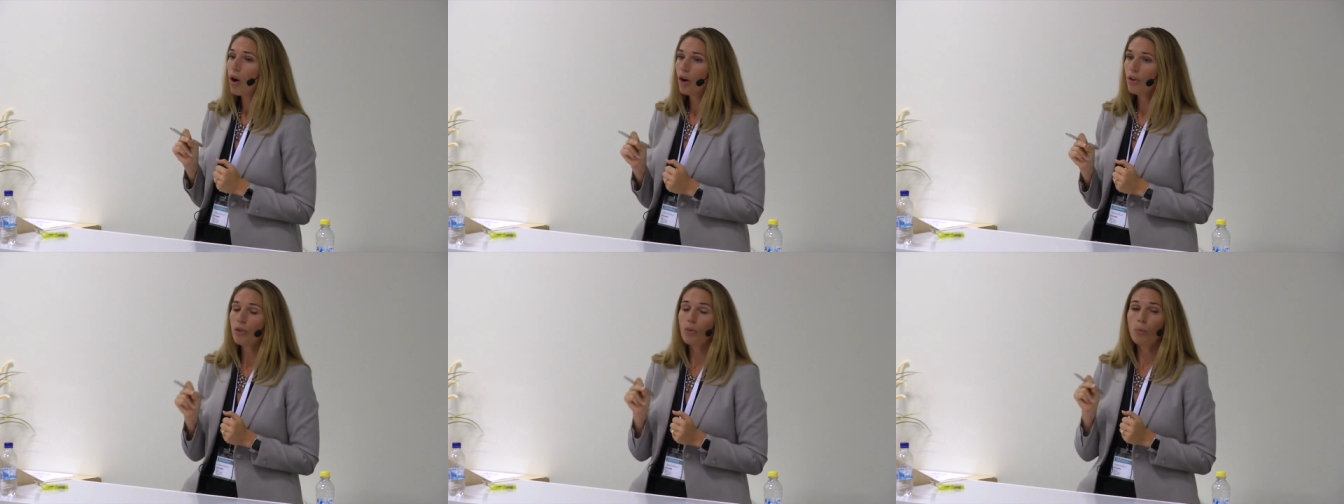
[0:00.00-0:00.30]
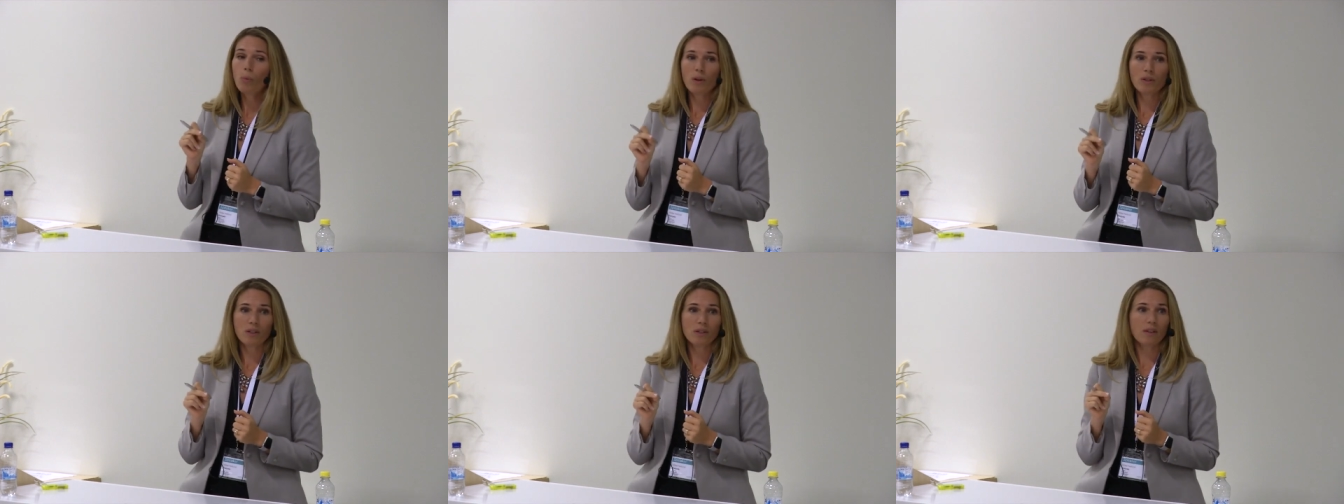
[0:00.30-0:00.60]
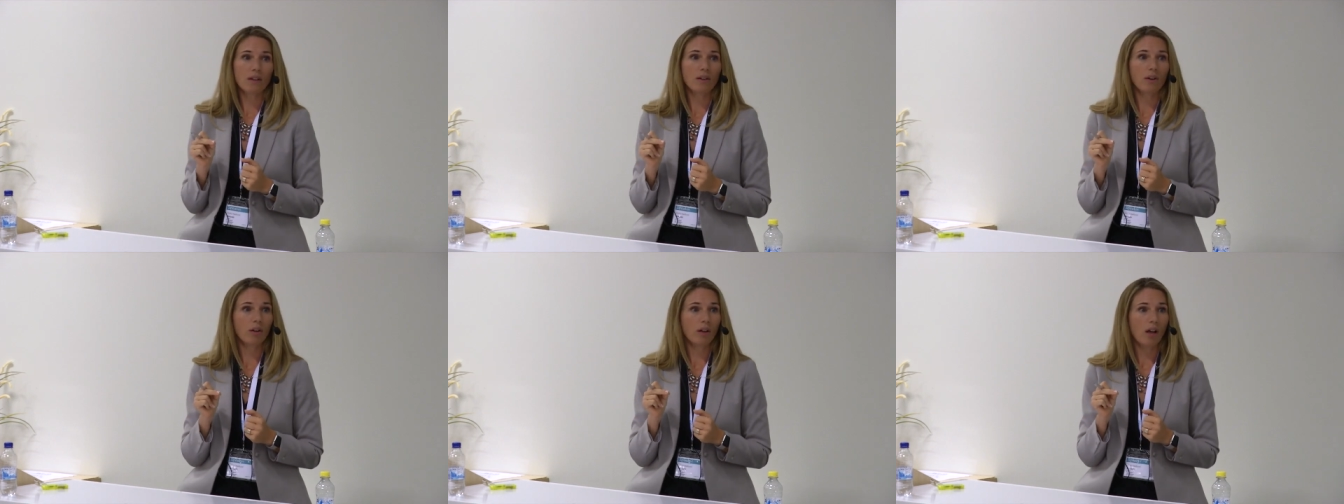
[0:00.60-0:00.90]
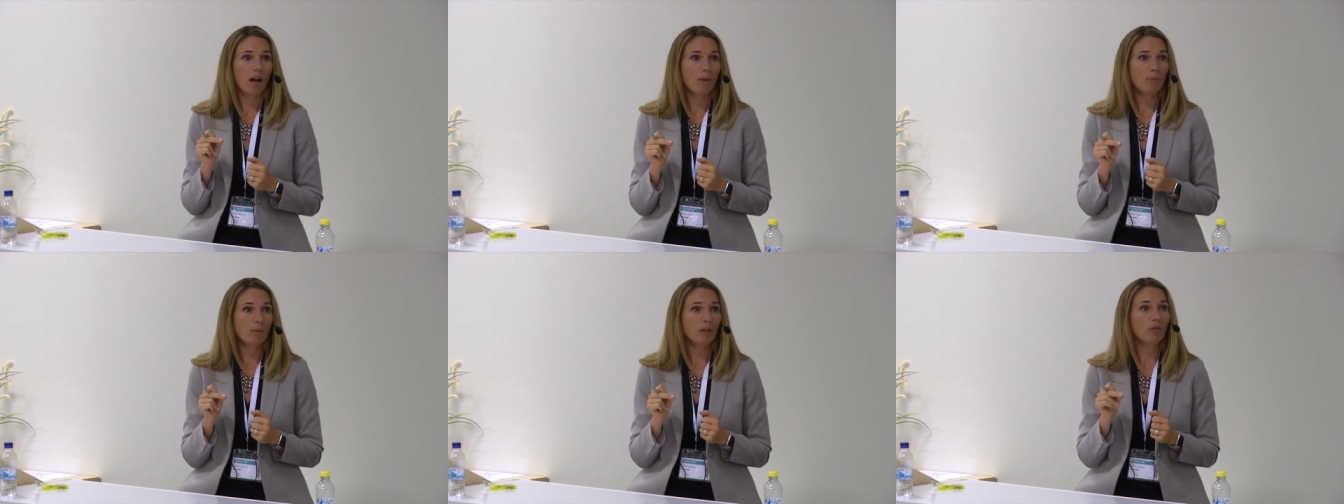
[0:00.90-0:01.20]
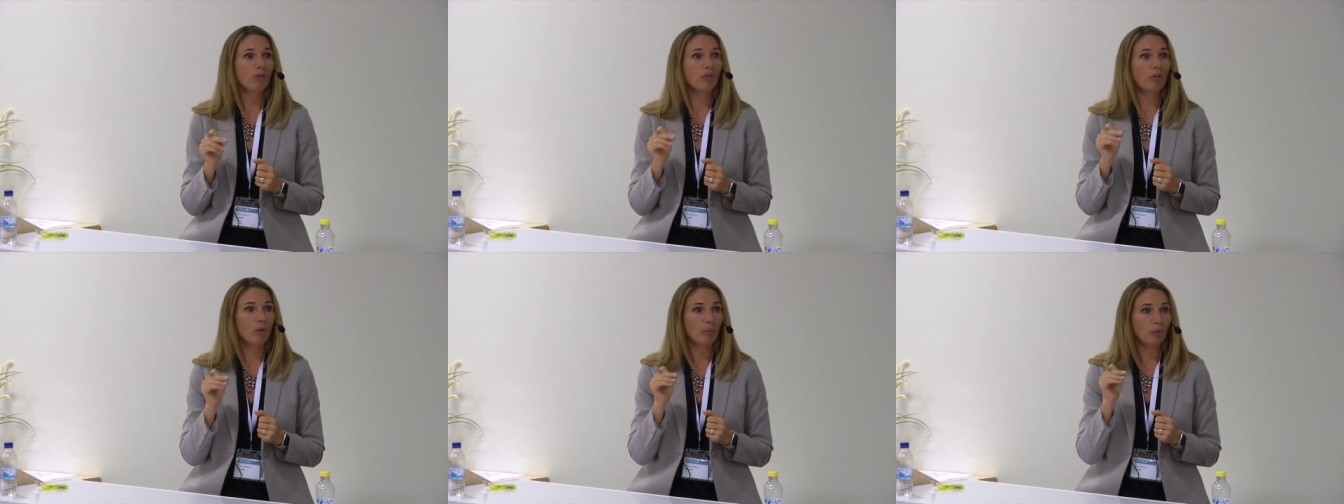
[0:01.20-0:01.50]
are the ones that are
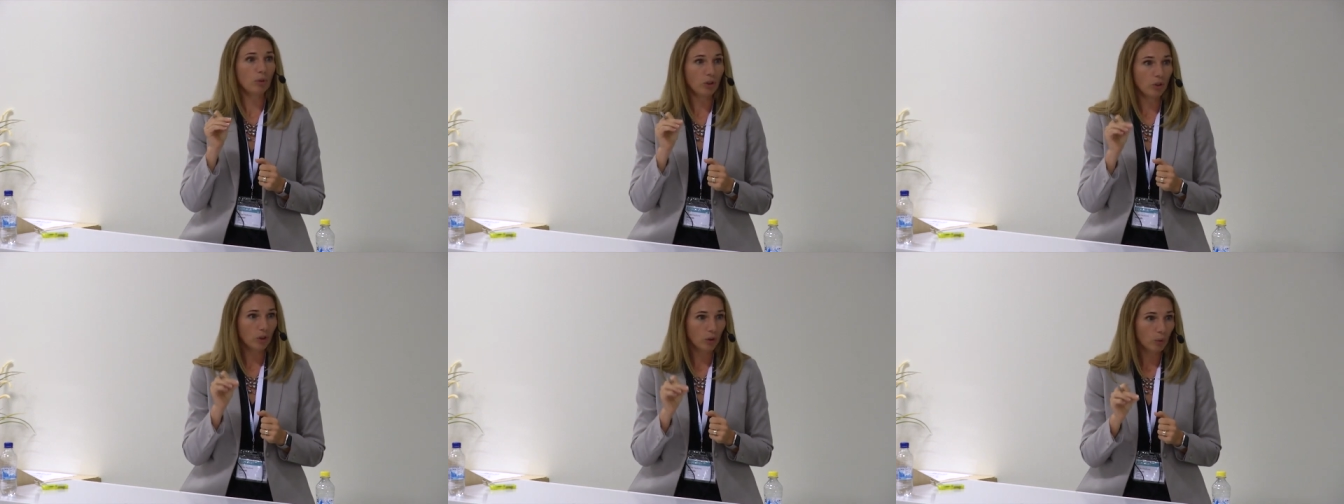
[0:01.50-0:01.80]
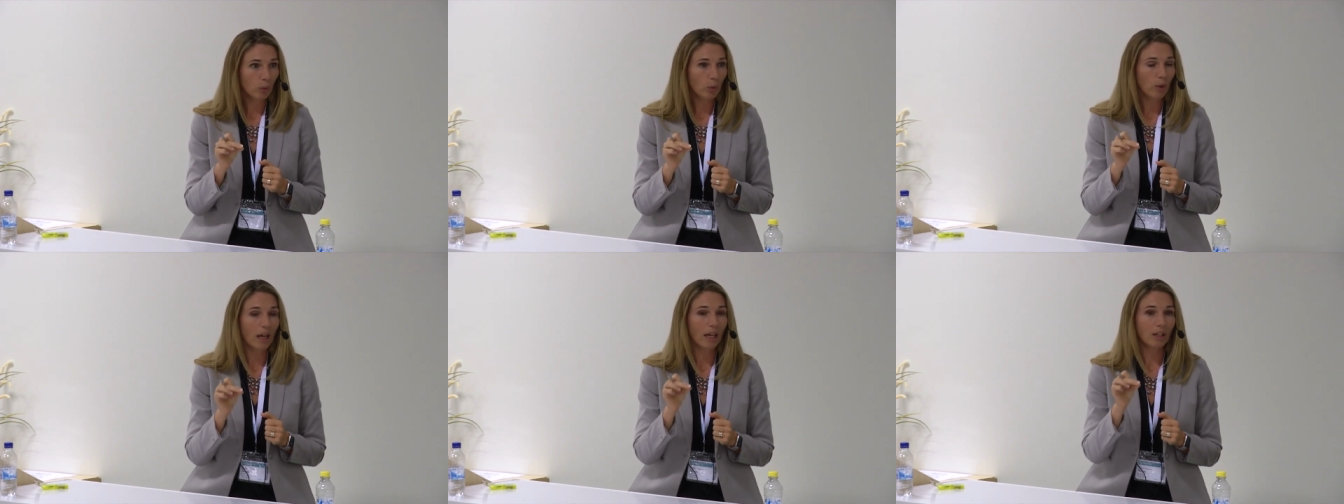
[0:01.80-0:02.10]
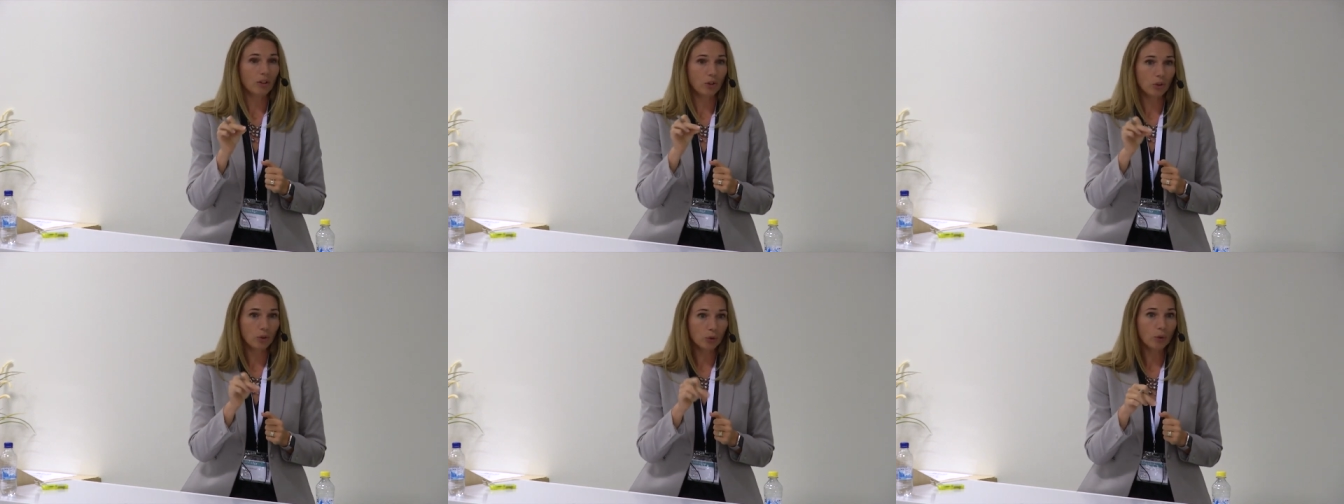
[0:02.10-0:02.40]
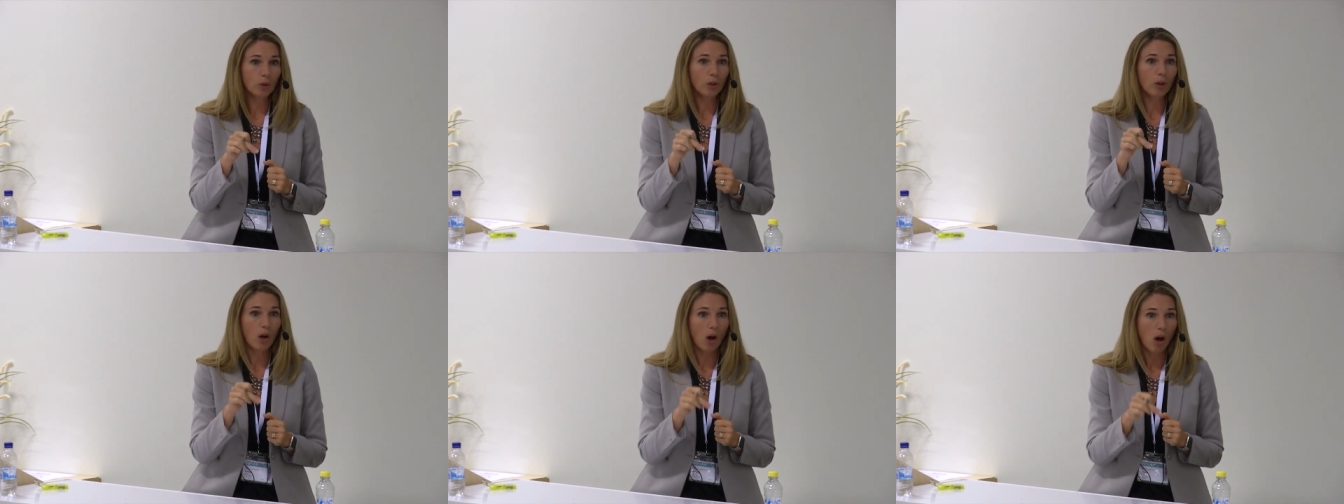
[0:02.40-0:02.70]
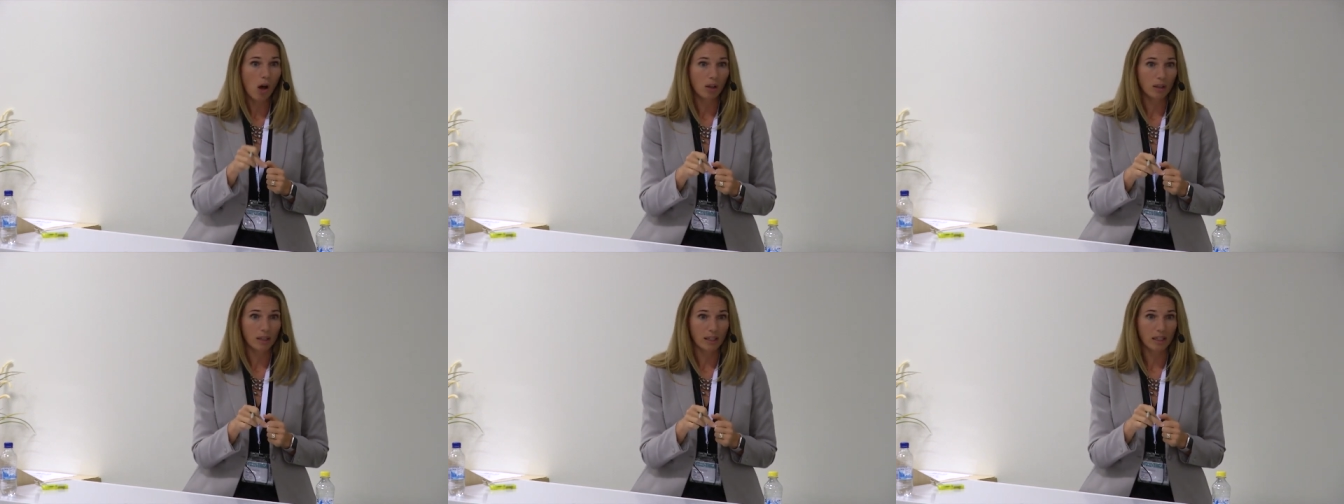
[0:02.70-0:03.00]
coming from you and your
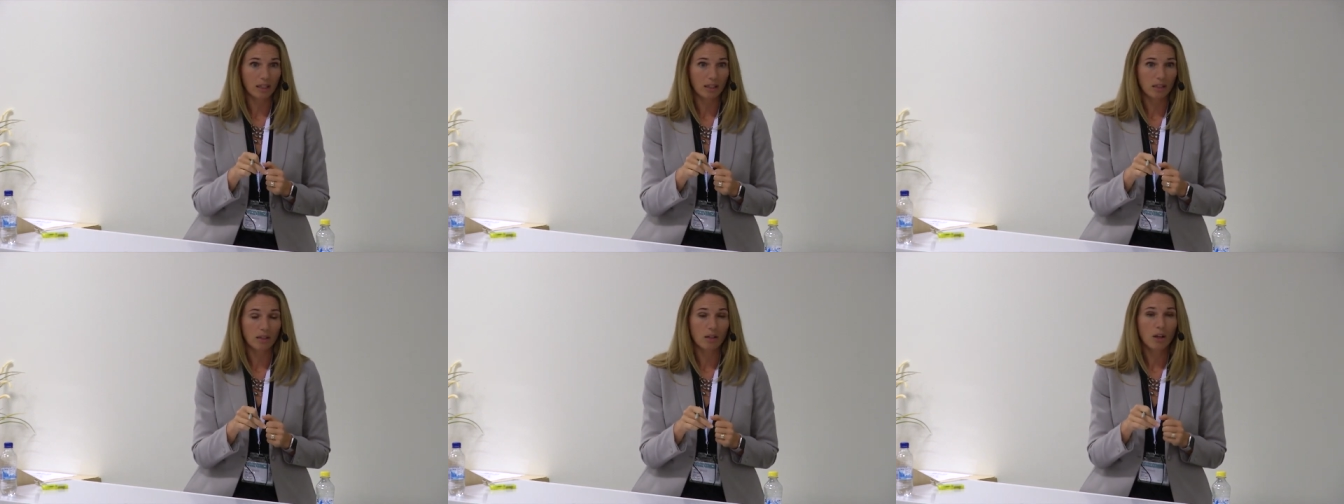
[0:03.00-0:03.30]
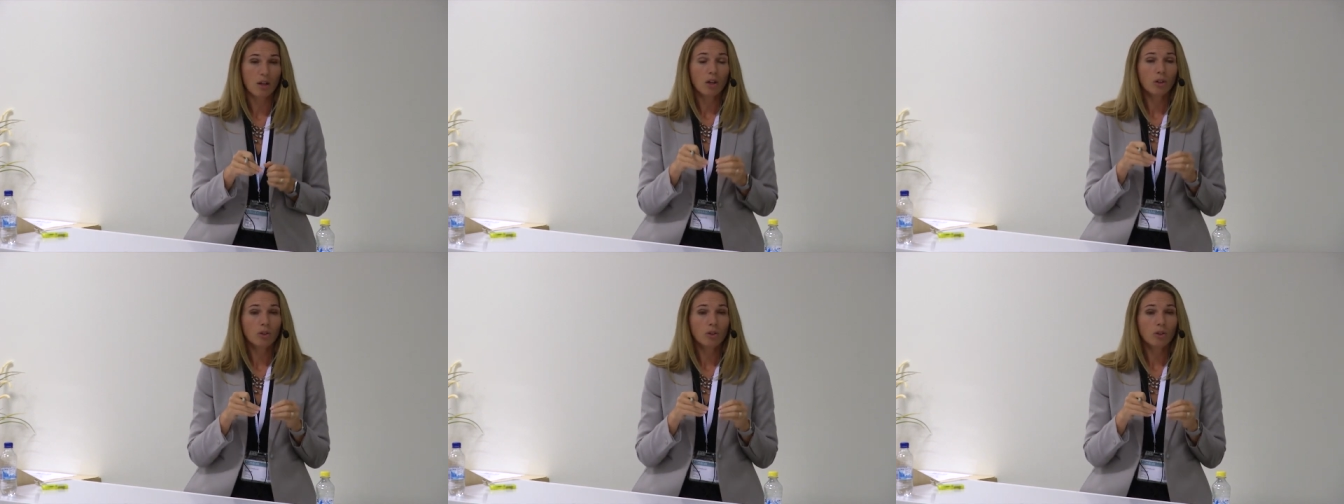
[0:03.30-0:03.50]
colleagues.